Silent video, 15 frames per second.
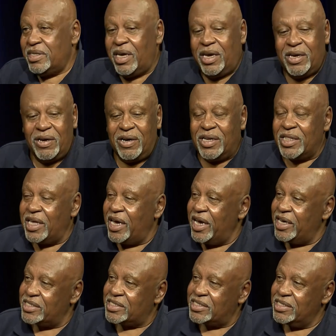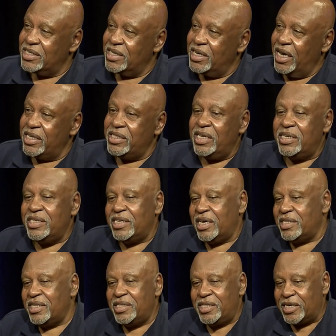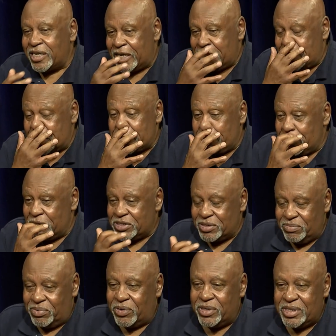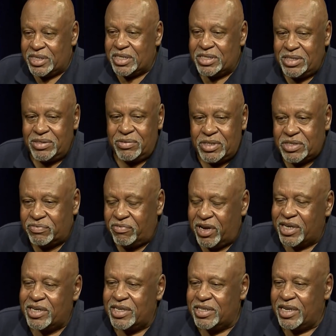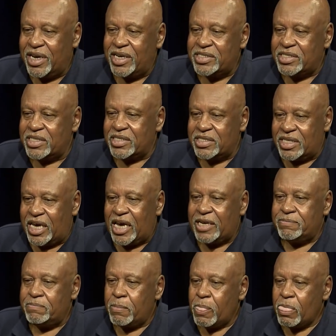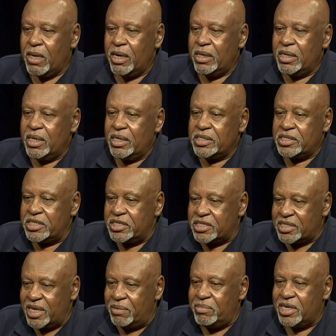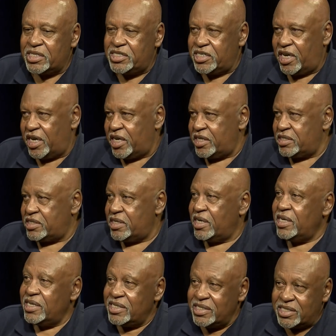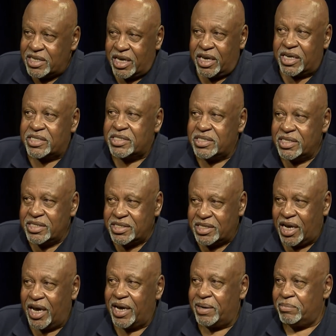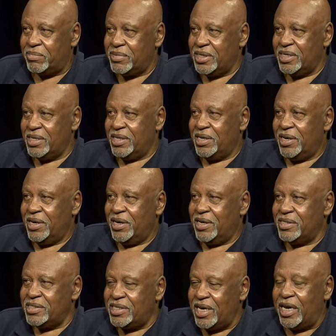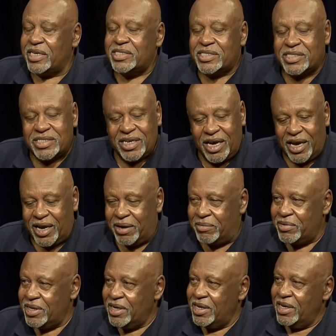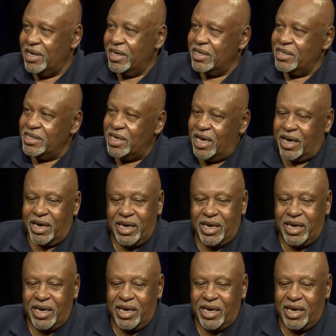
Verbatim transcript: They ain't gonna last. And then the other thing I think the most important thing too is recognizing that systemic change takes time. Takes time. Takes, takes time. organization. Yeah,